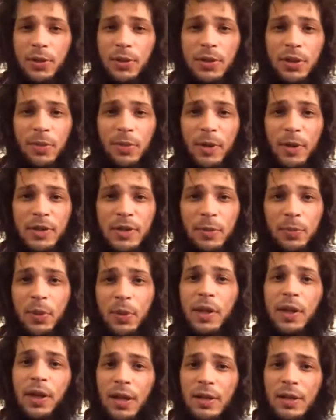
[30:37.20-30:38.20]
Pretty awesome
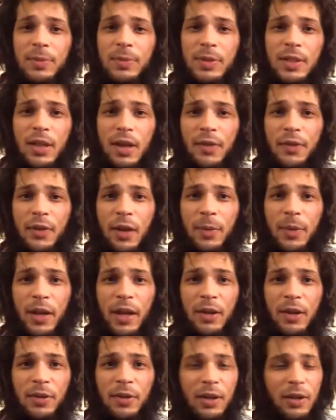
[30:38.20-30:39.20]
stuff coming out.
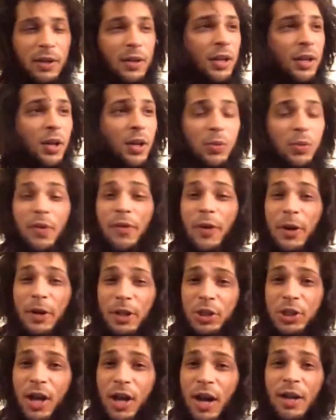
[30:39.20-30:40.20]
We've already shot a
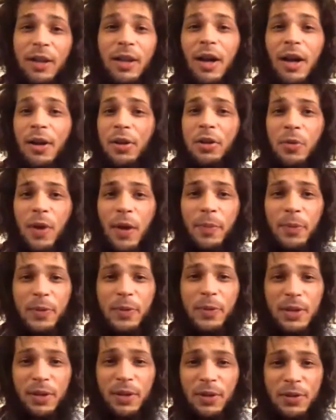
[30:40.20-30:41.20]
lot of new
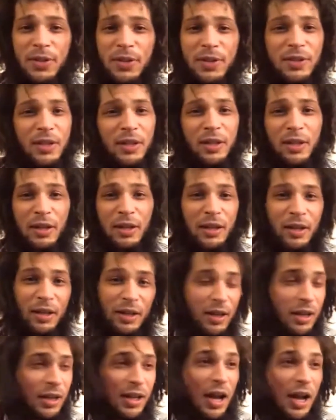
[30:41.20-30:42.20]
episodes.
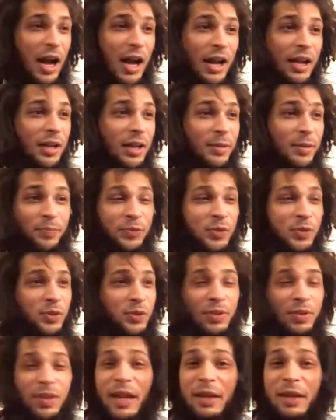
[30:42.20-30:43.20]
I
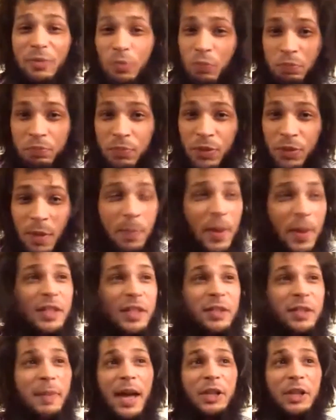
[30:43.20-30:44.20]
think the
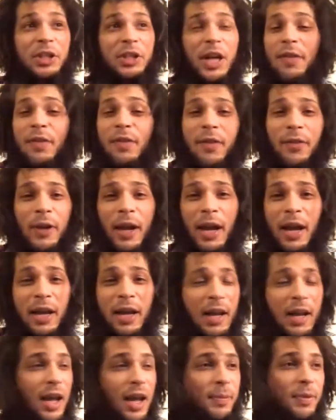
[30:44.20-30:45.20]
best match I've ever
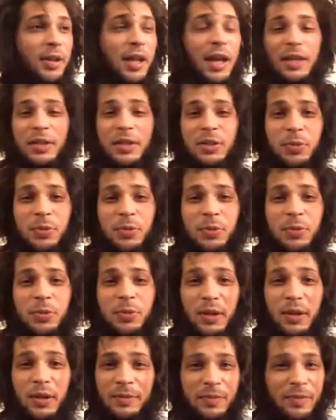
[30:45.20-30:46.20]
had happened last week,
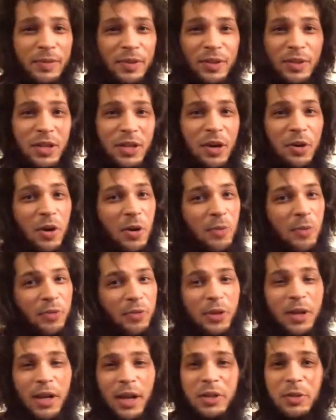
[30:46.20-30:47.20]
so
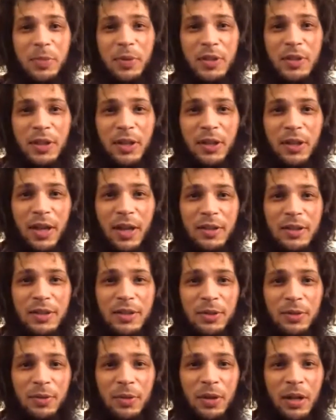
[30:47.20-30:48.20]
hopefully you guys will be seeing that
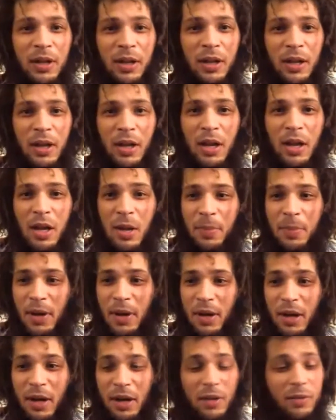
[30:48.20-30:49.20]
soon.
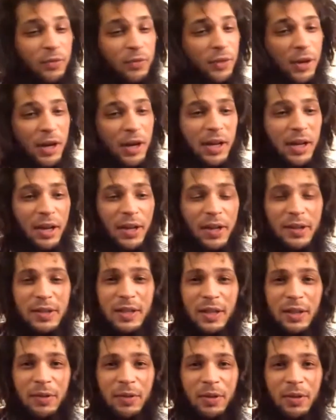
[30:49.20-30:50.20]
Yeah, that's it.
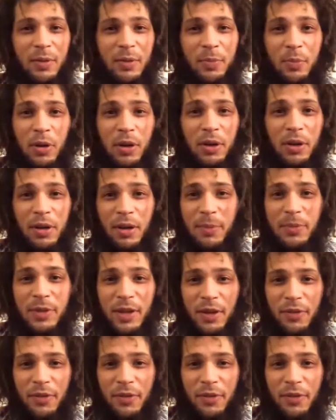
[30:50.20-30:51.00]
More to come, definitely.